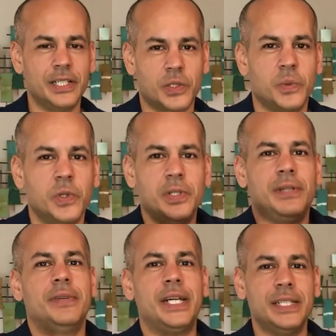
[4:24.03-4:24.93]

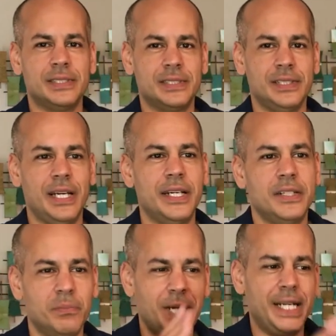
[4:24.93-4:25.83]
coronavirus out of your
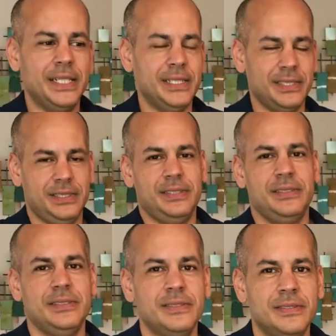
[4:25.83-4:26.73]
body.
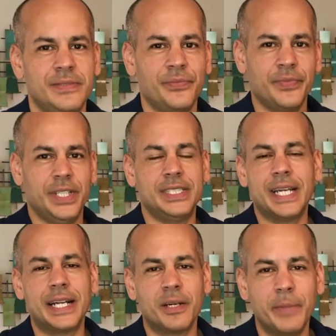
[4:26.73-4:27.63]
It's got
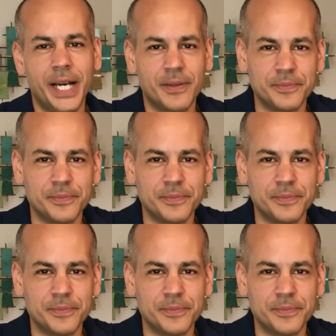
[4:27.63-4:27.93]
to come out.